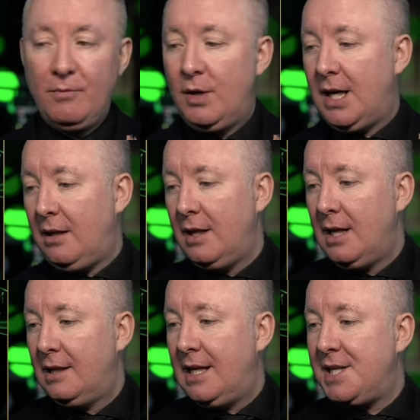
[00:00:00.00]
Well,
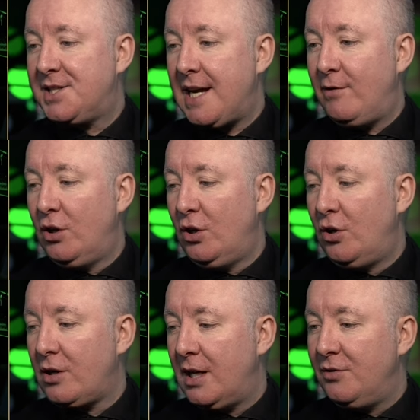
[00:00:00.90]
let's have a
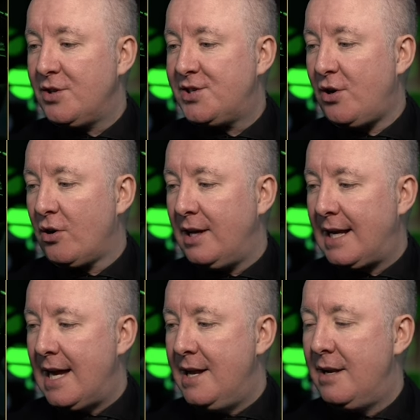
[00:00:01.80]
look at the stock
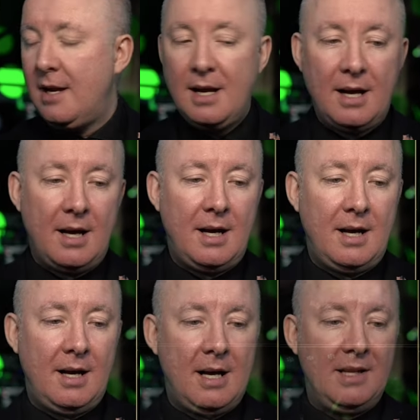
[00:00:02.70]
again
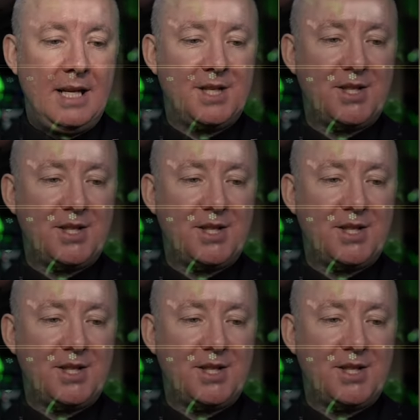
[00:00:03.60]
and let's